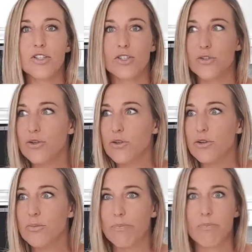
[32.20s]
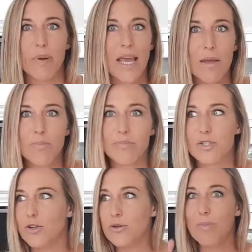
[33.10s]
two peop-
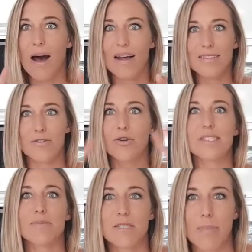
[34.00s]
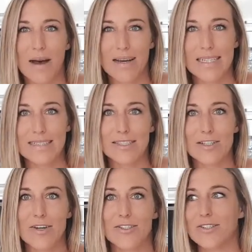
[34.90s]
two parts of Christmas parties to
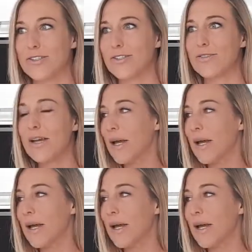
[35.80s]
go to,